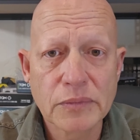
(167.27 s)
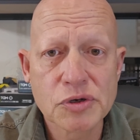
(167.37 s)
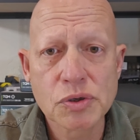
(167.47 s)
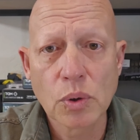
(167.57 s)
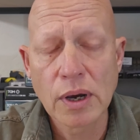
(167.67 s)

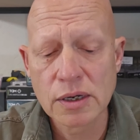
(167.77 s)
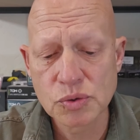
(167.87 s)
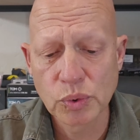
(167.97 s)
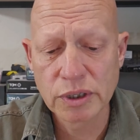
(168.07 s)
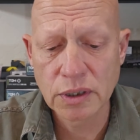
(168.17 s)
So
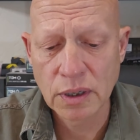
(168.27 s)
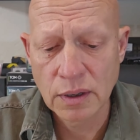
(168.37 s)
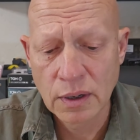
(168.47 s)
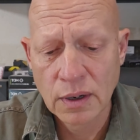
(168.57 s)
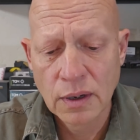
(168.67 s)
as we,
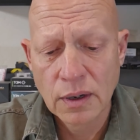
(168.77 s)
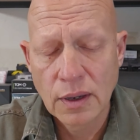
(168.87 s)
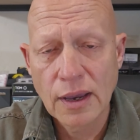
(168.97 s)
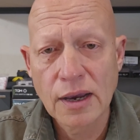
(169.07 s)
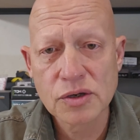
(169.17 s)

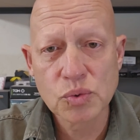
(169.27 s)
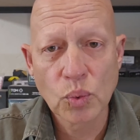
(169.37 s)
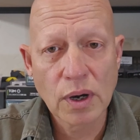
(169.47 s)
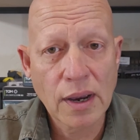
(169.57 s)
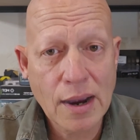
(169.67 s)
as
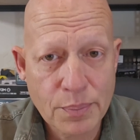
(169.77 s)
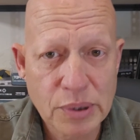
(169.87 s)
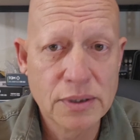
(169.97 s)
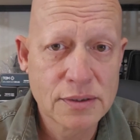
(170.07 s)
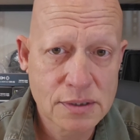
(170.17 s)
what
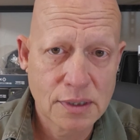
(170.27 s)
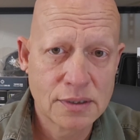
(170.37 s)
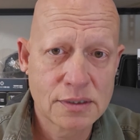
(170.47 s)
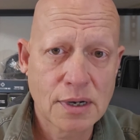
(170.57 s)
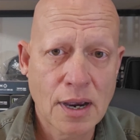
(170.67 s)
happens
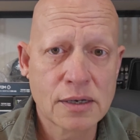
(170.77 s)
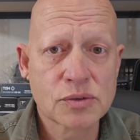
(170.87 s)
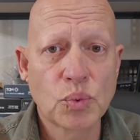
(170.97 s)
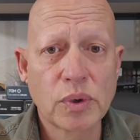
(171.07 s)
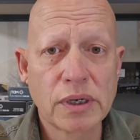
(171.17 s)
is,
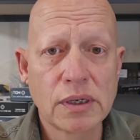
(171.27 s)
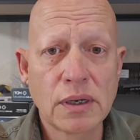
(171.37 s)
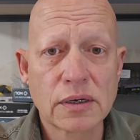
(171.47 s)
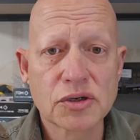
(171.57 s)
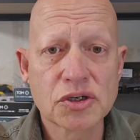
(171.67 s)
as
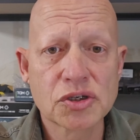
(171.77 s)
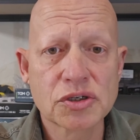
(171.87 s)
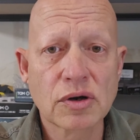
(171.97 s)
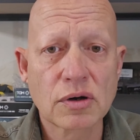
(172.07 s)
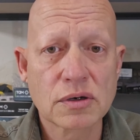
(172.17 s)
we
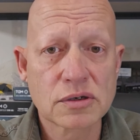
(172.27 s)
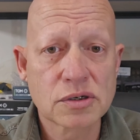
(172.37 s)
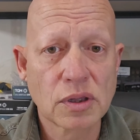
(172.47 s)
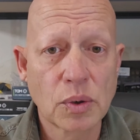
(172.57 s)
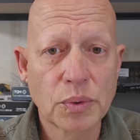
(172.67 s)
start to
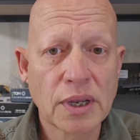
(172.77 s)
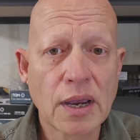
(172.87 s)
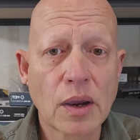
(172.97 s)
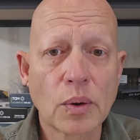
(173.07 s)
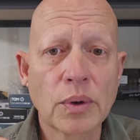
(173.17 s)
slow
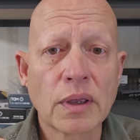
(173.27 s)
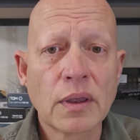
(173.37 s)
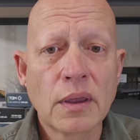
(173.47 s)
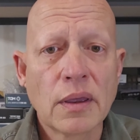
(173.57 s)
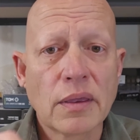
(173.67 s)
down,
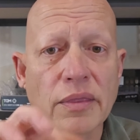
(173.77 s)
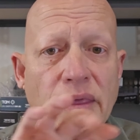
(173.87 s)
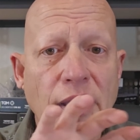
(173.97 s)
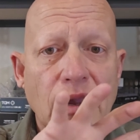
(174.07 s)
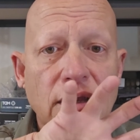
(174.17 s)

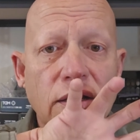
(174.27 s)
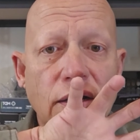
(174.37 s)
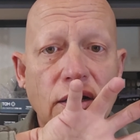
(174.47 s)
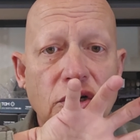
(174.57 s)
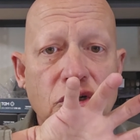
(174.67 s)
that
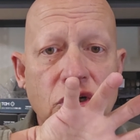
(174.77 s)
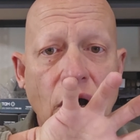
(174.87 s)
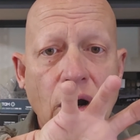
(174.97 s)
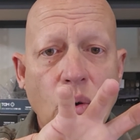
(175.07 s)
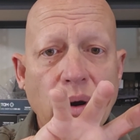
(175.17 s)

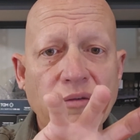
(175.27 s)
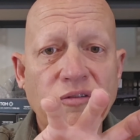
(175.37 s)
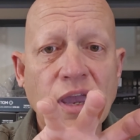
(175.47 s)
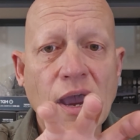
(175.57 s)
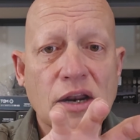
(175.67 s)
shock
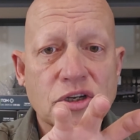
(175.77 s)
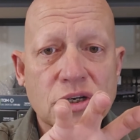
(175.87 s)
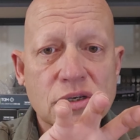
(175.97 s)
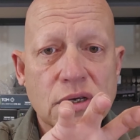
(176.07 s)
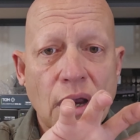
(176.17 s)
wave
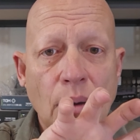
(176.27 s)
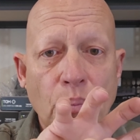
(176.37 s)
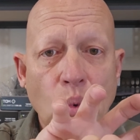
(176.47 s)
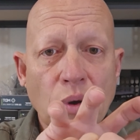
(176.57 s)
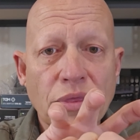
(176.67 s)
catches
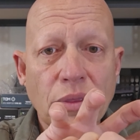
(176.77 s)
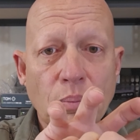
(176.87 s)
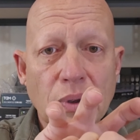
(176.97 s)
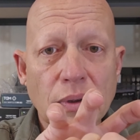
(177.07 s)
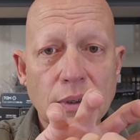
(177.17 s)
up with the
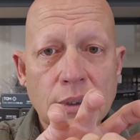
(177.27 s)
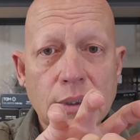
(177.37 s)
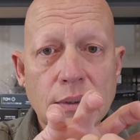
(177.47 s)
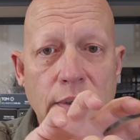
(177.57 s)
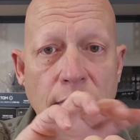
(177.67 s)
bullet